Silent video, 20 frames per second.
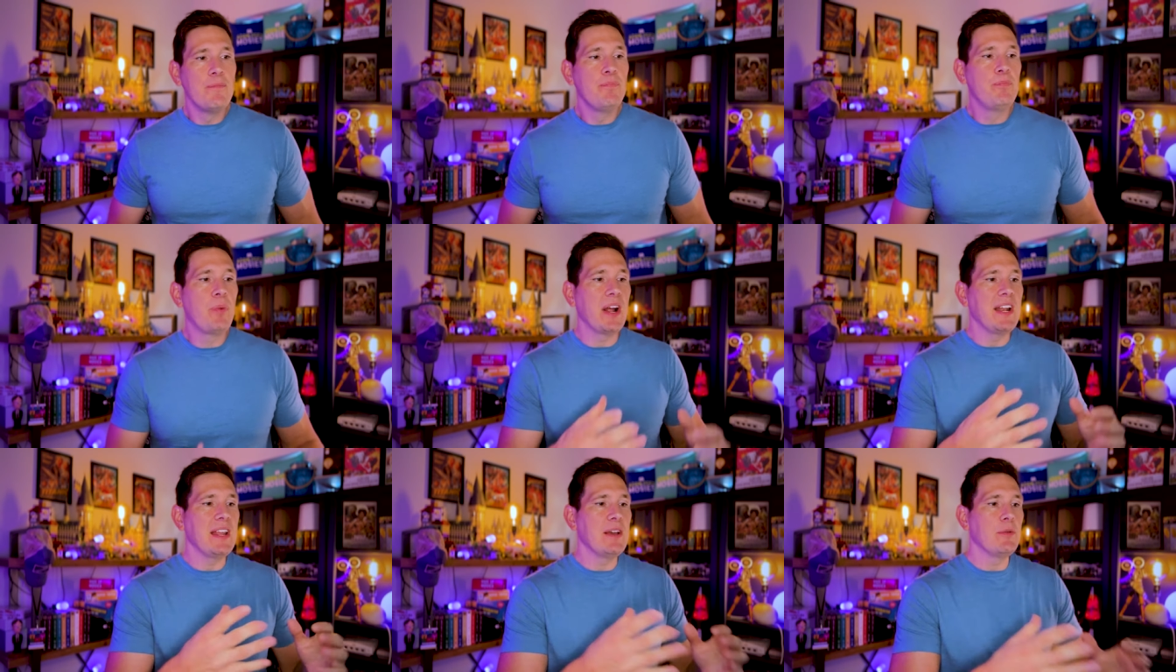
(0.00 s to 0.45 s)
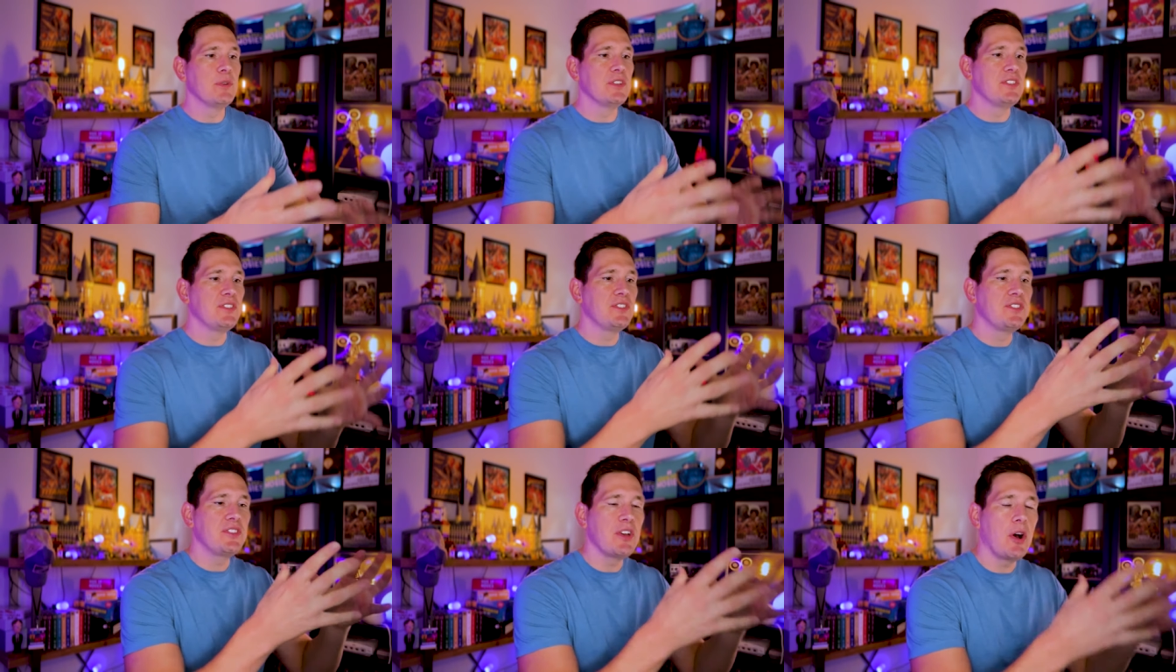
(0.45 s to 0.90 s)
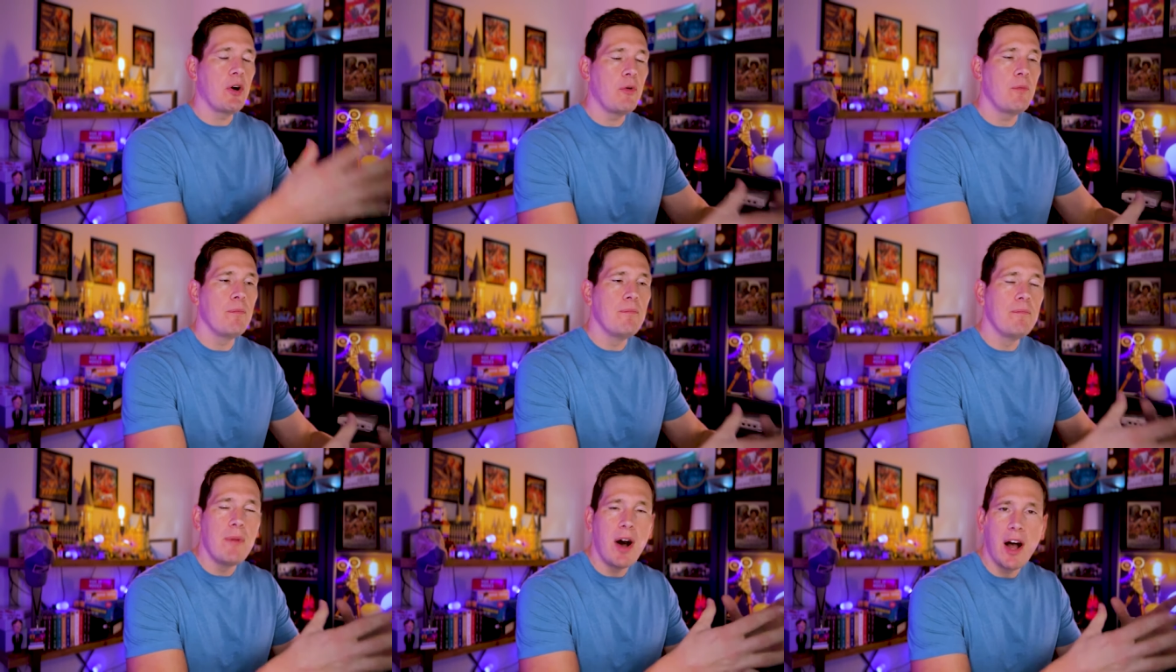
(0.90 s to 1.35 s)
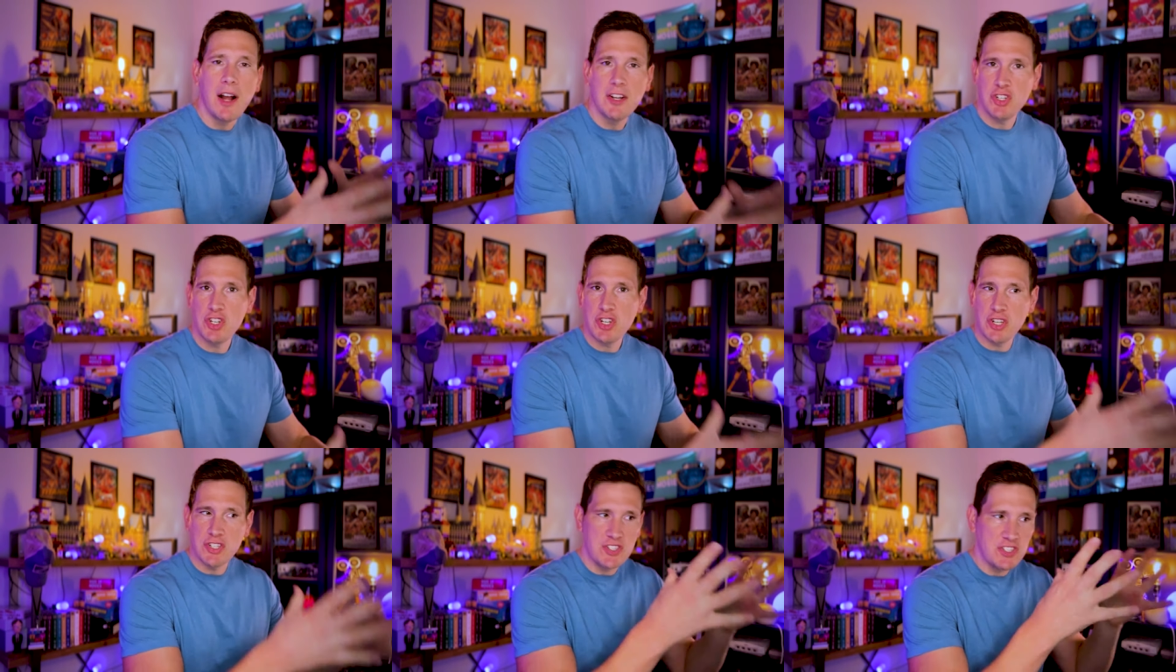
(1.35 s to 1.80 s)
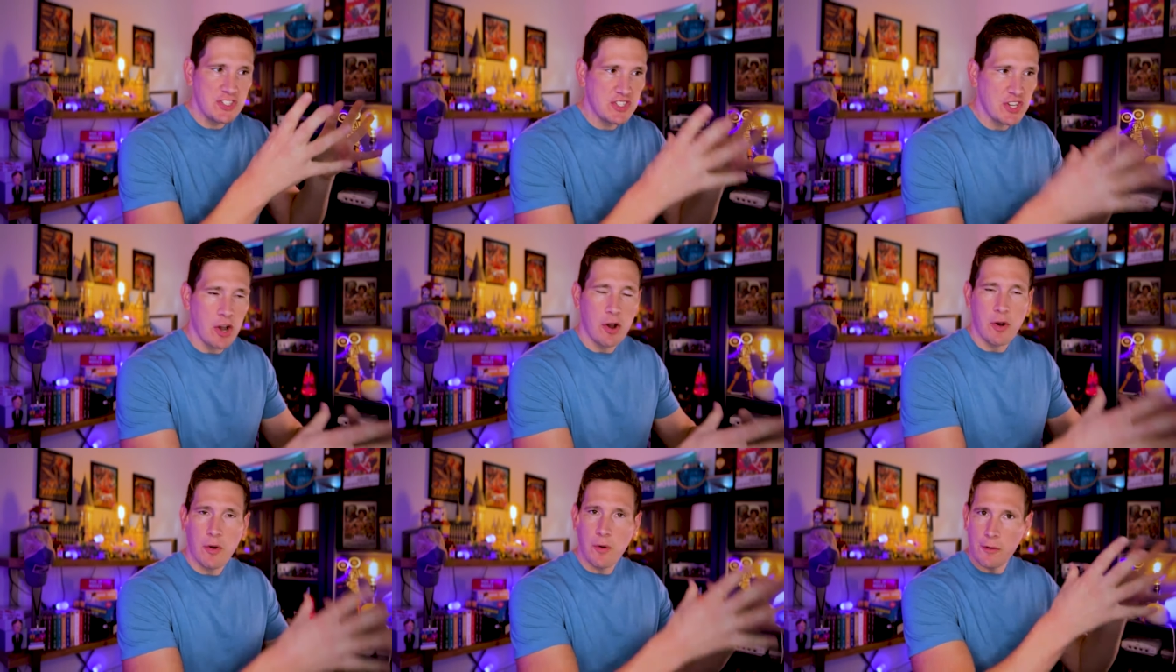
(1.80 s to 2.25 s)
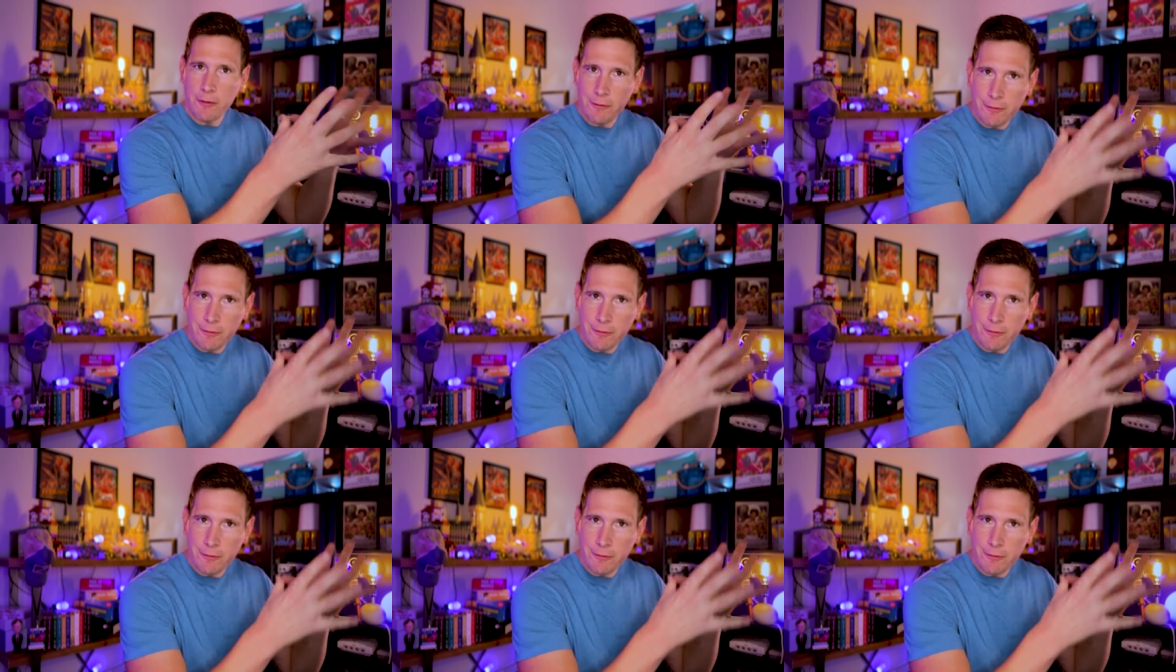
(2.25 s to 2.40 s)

but it was so much so